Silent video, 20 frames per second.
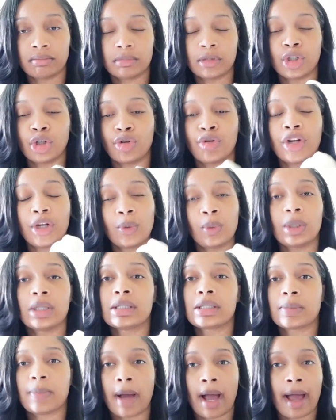The green
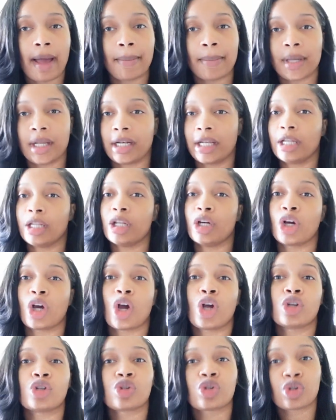ones pop and they look
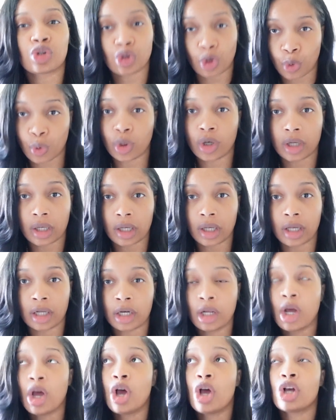so good.
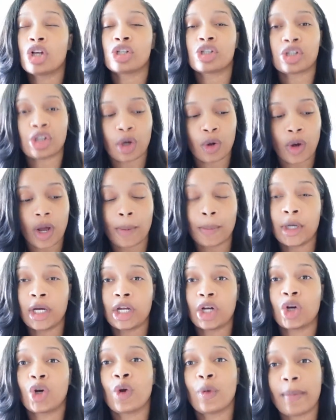So I'm
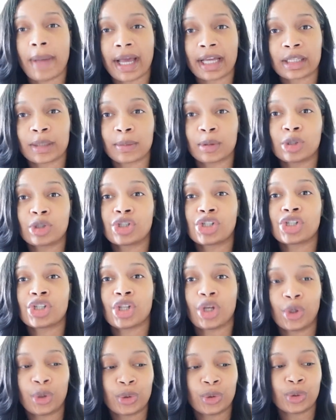gonna go back to purchase
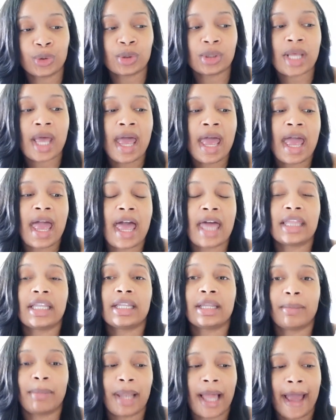those. And
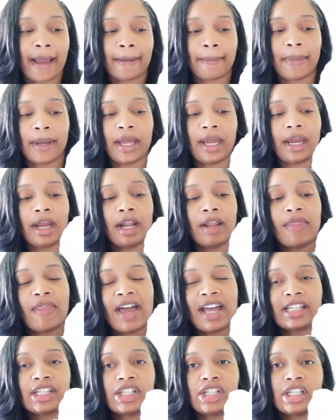then the black pair
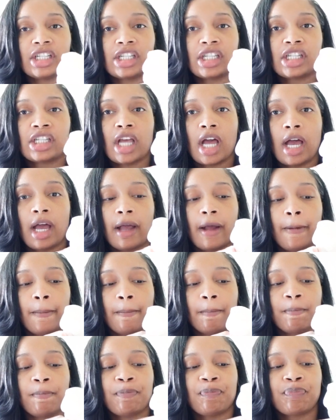that just,
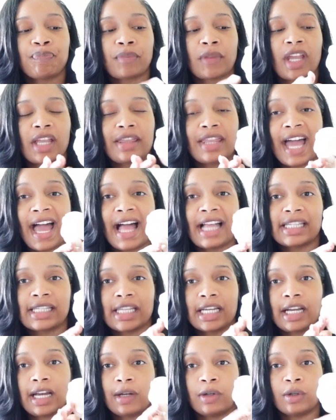um, that has
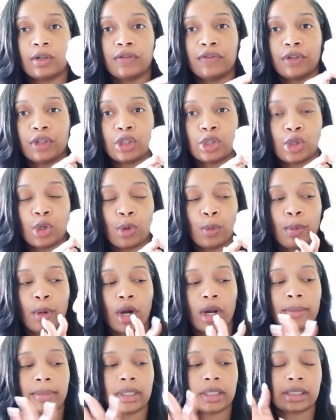the cutoff for the toe
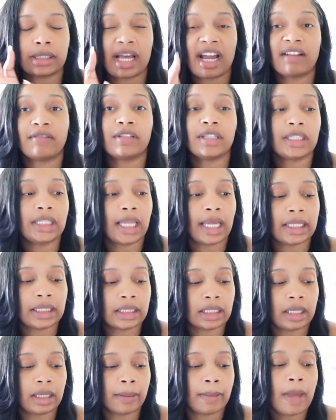part because I really like
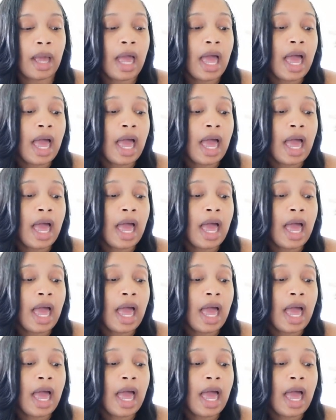them.